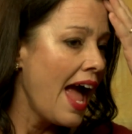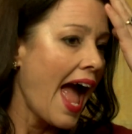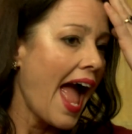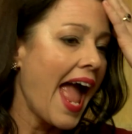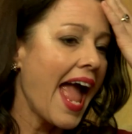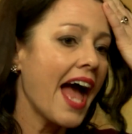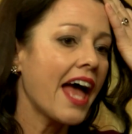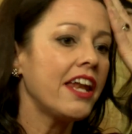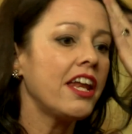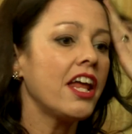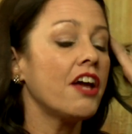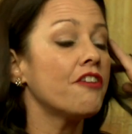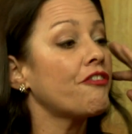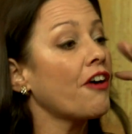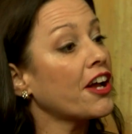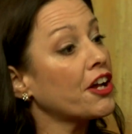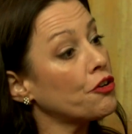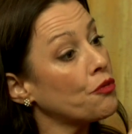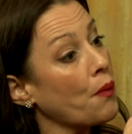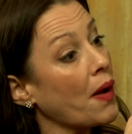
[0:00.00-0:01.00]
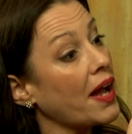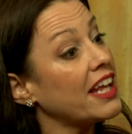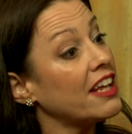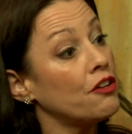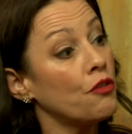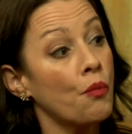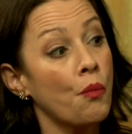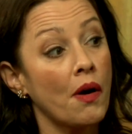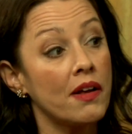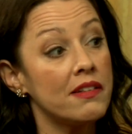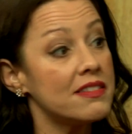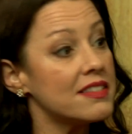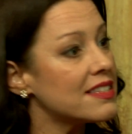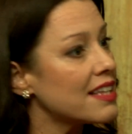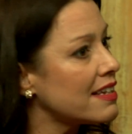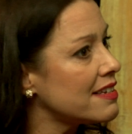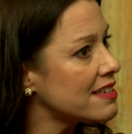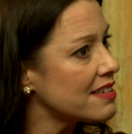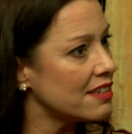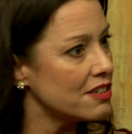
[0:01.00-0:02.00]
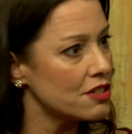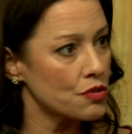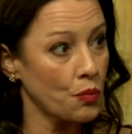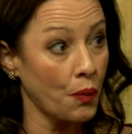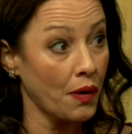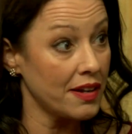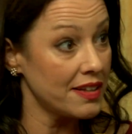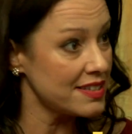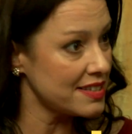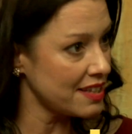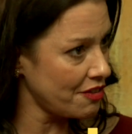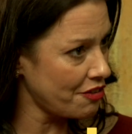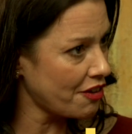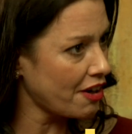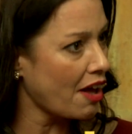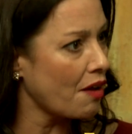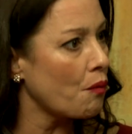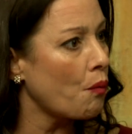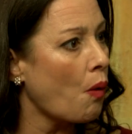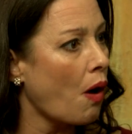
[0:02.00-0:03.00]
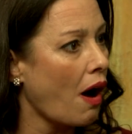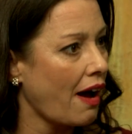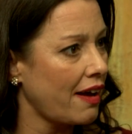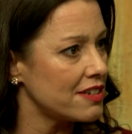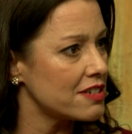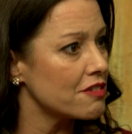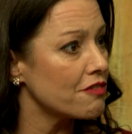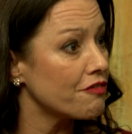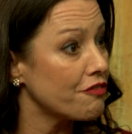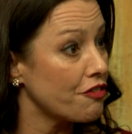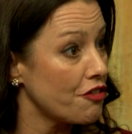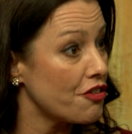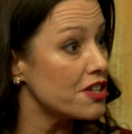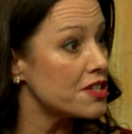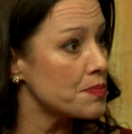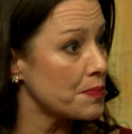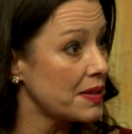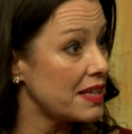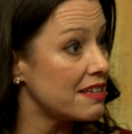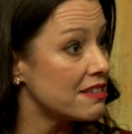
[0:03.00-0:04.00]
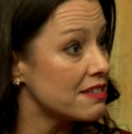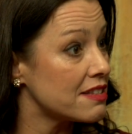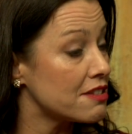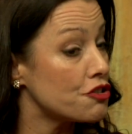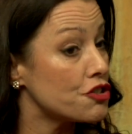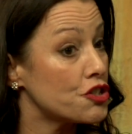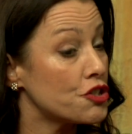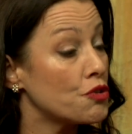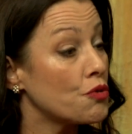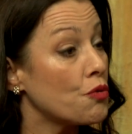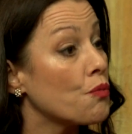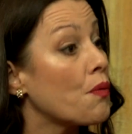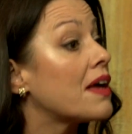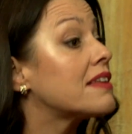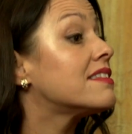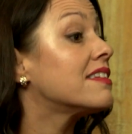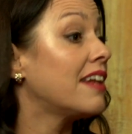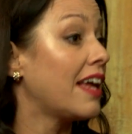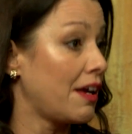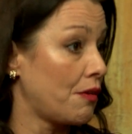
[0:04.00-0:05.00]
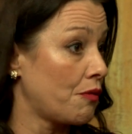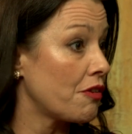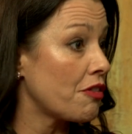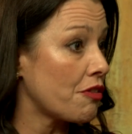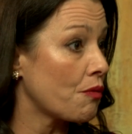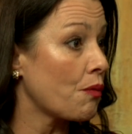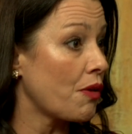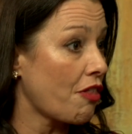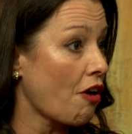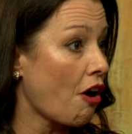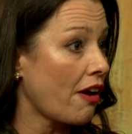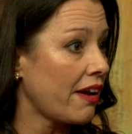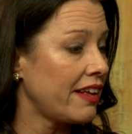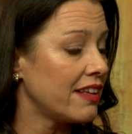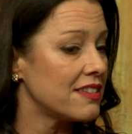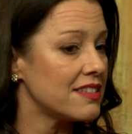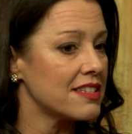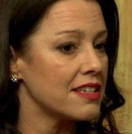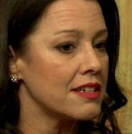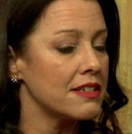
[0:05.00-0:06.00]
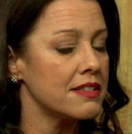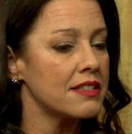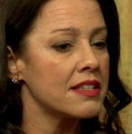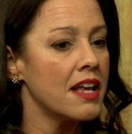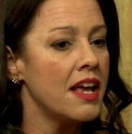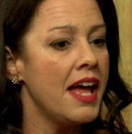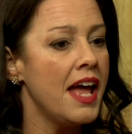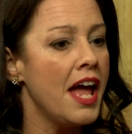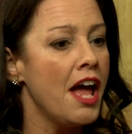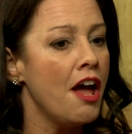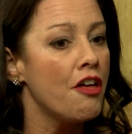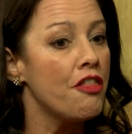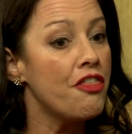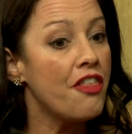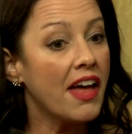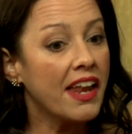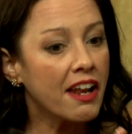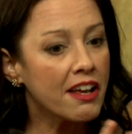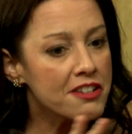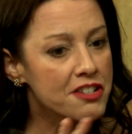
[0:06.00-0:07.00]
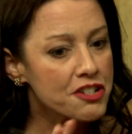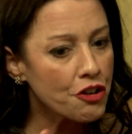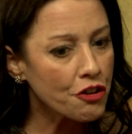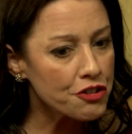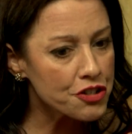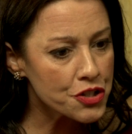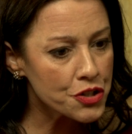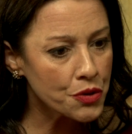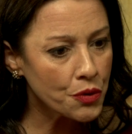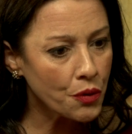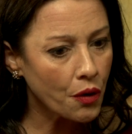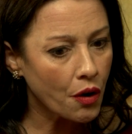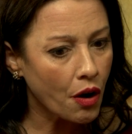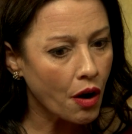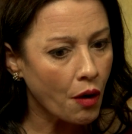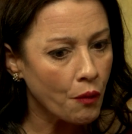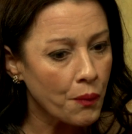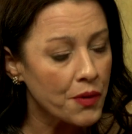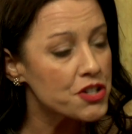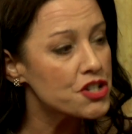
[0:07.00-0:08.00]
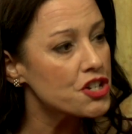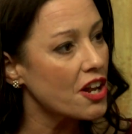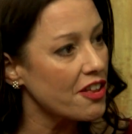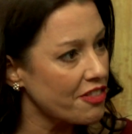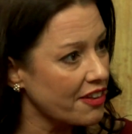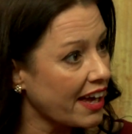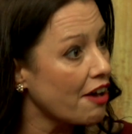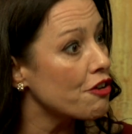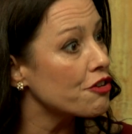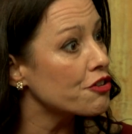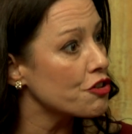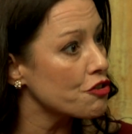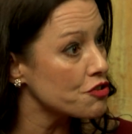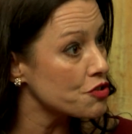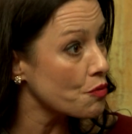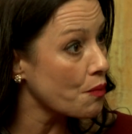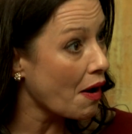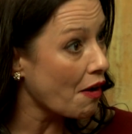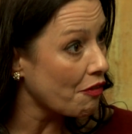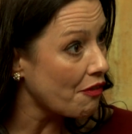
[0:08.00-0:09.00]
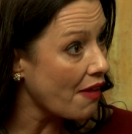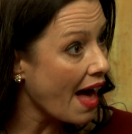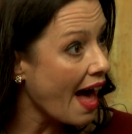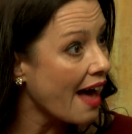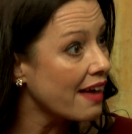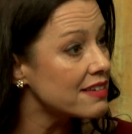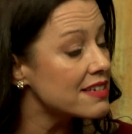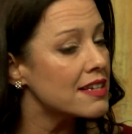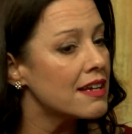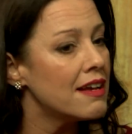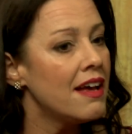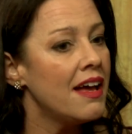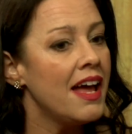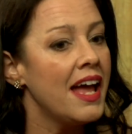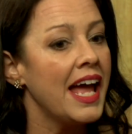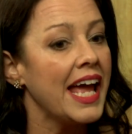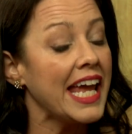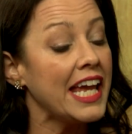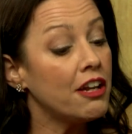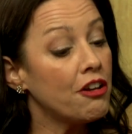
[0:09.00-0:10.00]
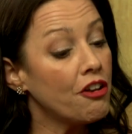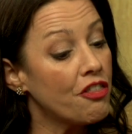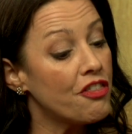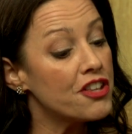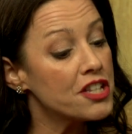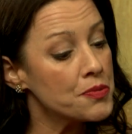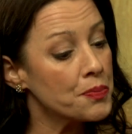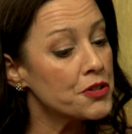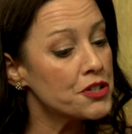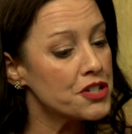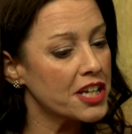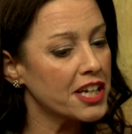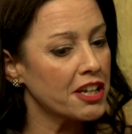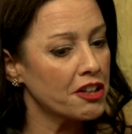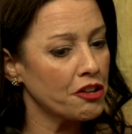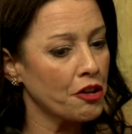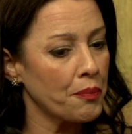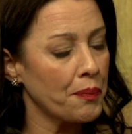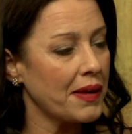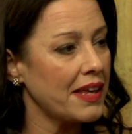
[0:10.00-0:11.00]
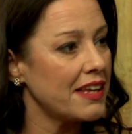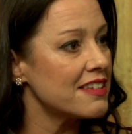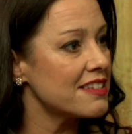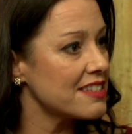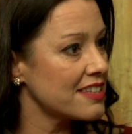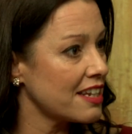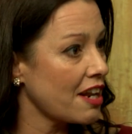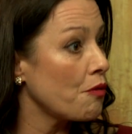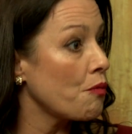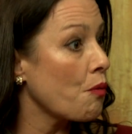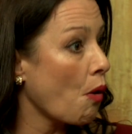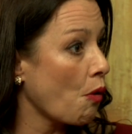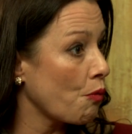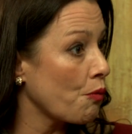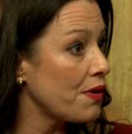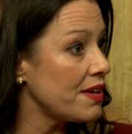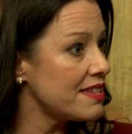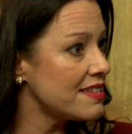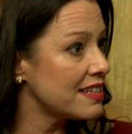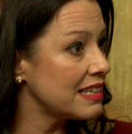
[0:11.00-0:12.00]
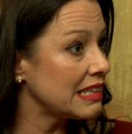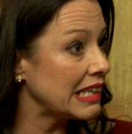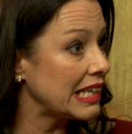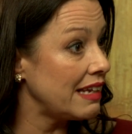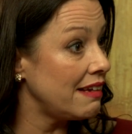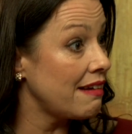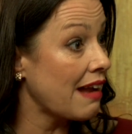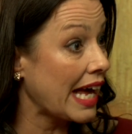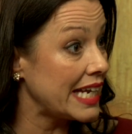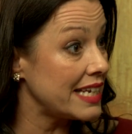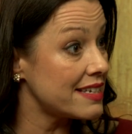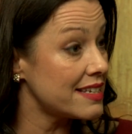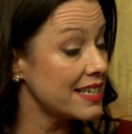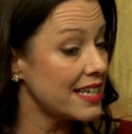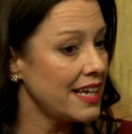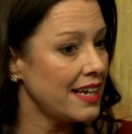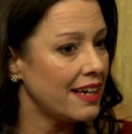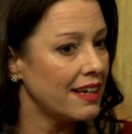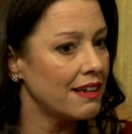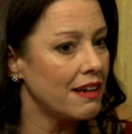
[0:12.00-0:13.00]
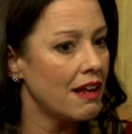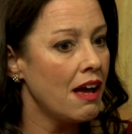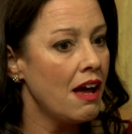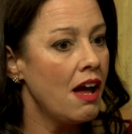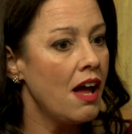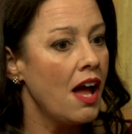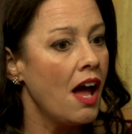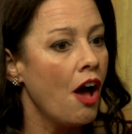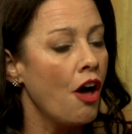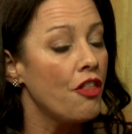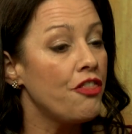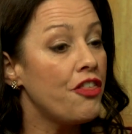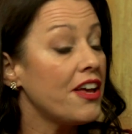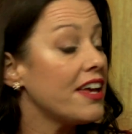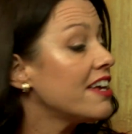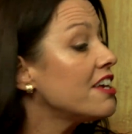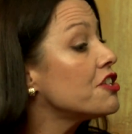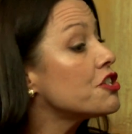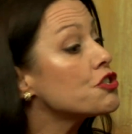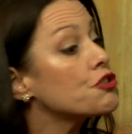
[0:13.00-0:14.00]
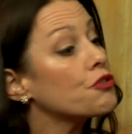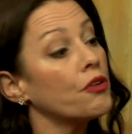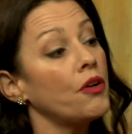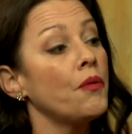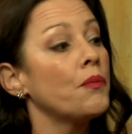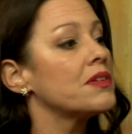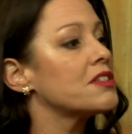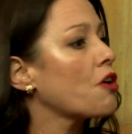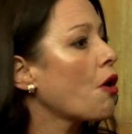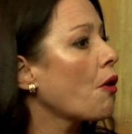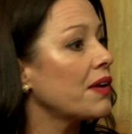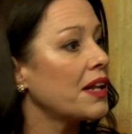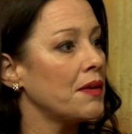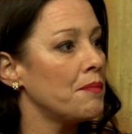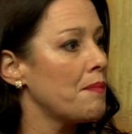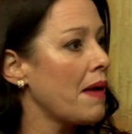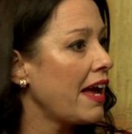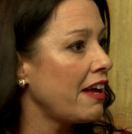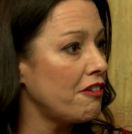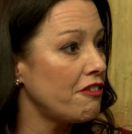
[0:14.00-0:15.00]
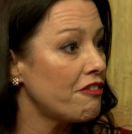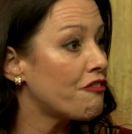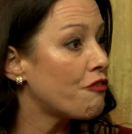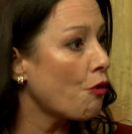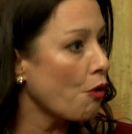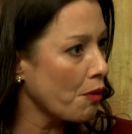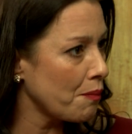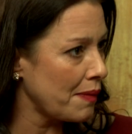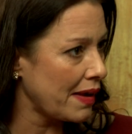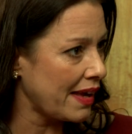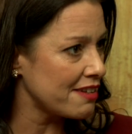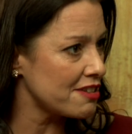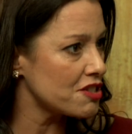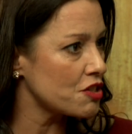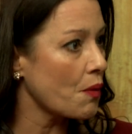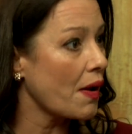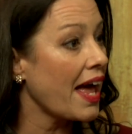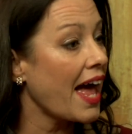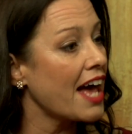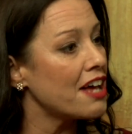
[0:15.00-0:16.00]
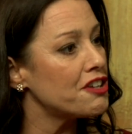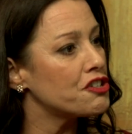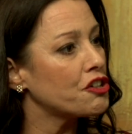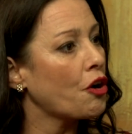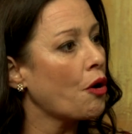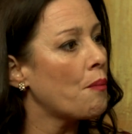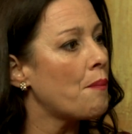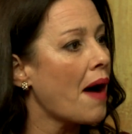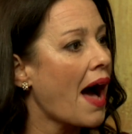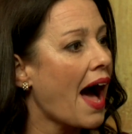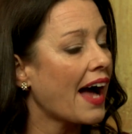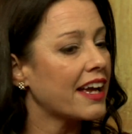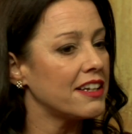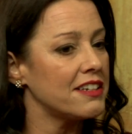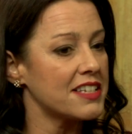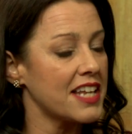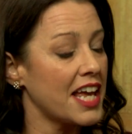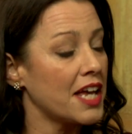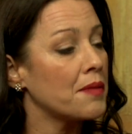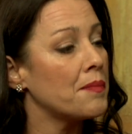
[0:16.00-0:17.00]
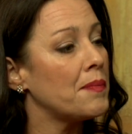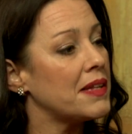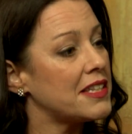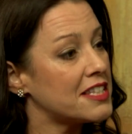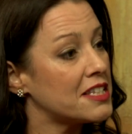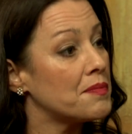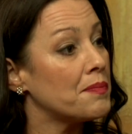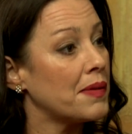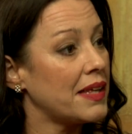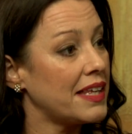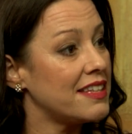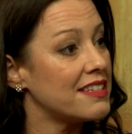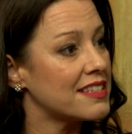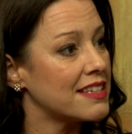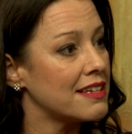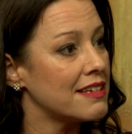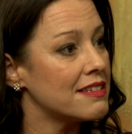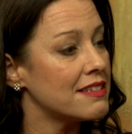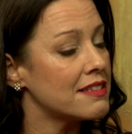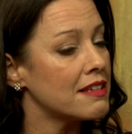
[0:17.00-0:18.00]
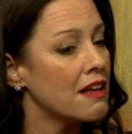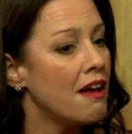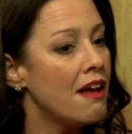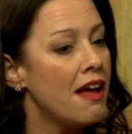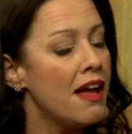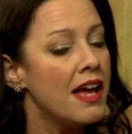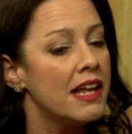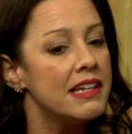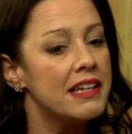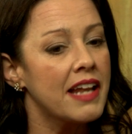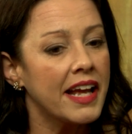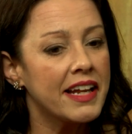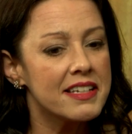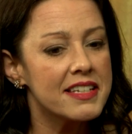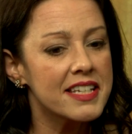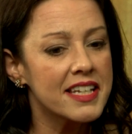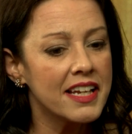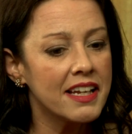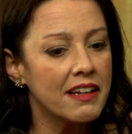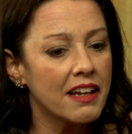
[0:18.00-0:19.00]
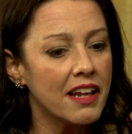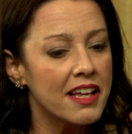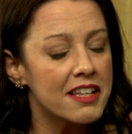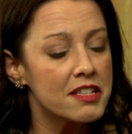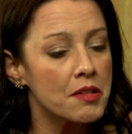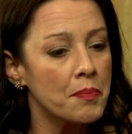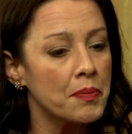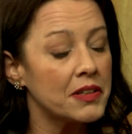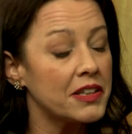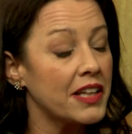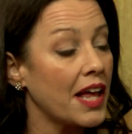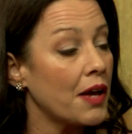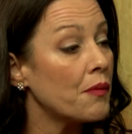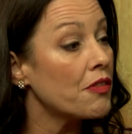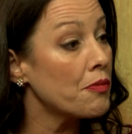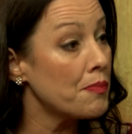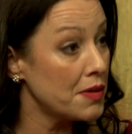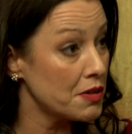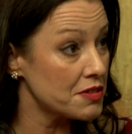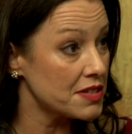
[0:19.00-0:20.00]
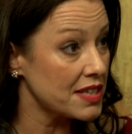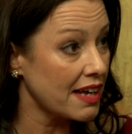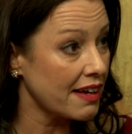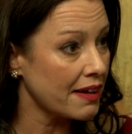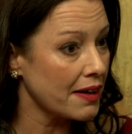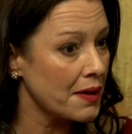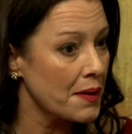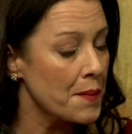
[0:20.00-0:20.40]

And if I could write in one sentence, what is it that I want for this piece to resonate with audiences, then I start to originate the characters around that. In this particular piece that I wrote recently, 19, the history was already made for me, so I had to go back and take bits and pieces. 19 is a play with music.